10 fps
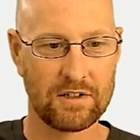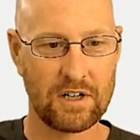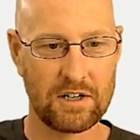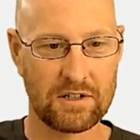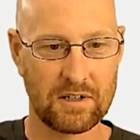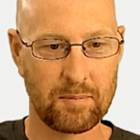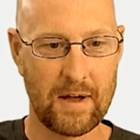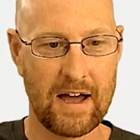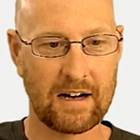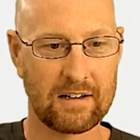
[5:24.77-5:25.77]
change this
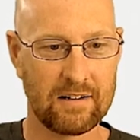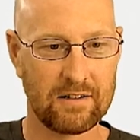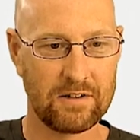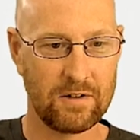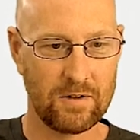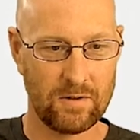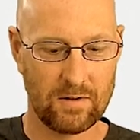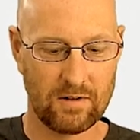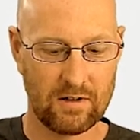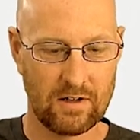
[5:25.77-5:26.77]
back to
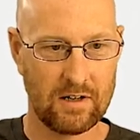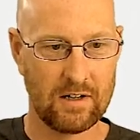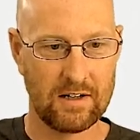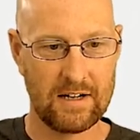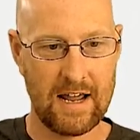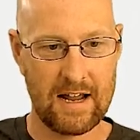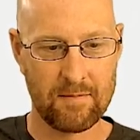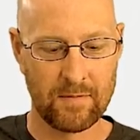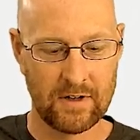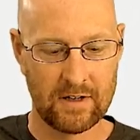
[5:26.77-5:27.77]
name.